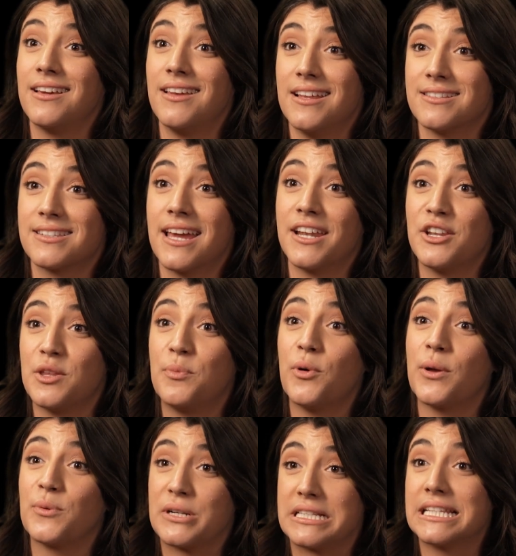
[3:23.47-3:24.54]
It's getting to the
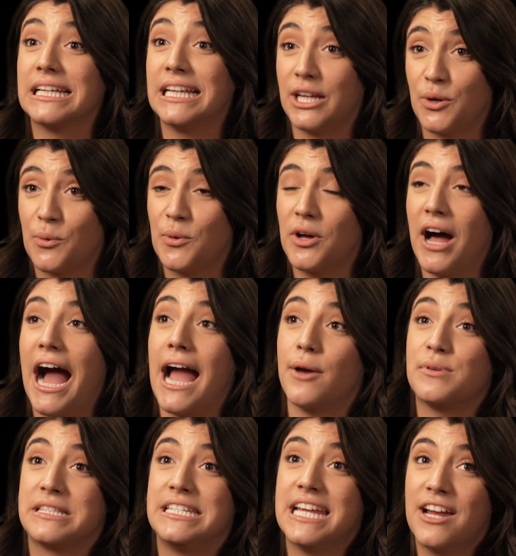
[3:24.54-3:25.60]
point where it's equal. I
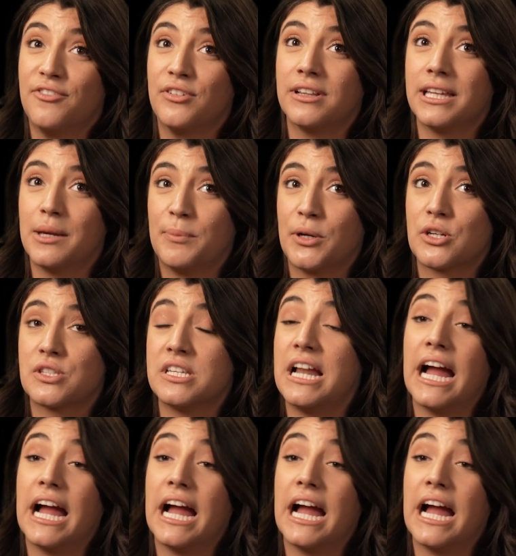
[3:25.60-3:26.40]
was definitely a person,